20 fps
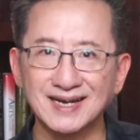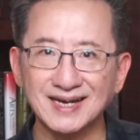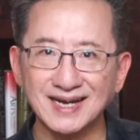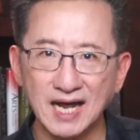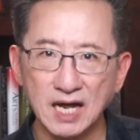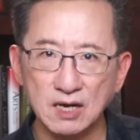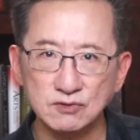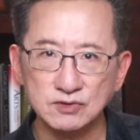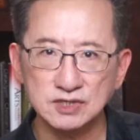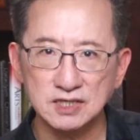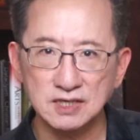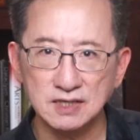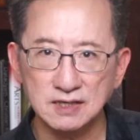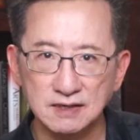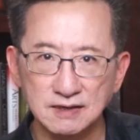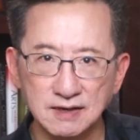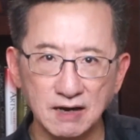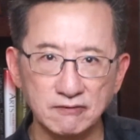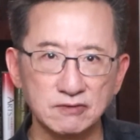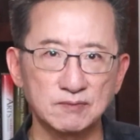county
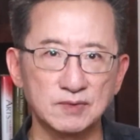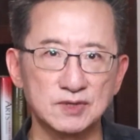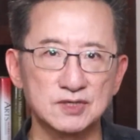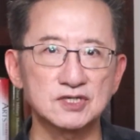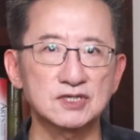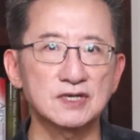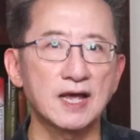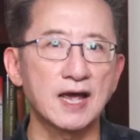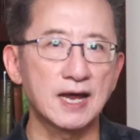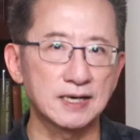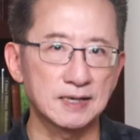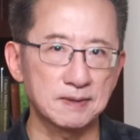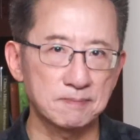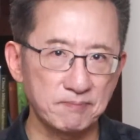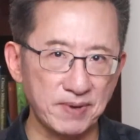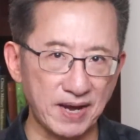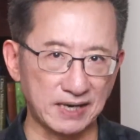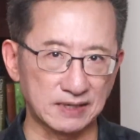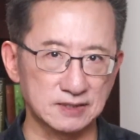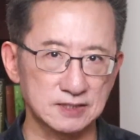governments and
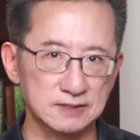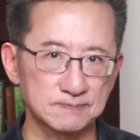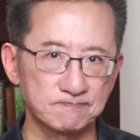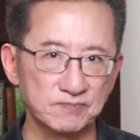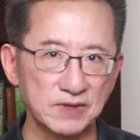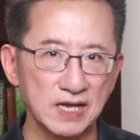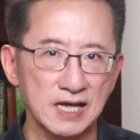banks.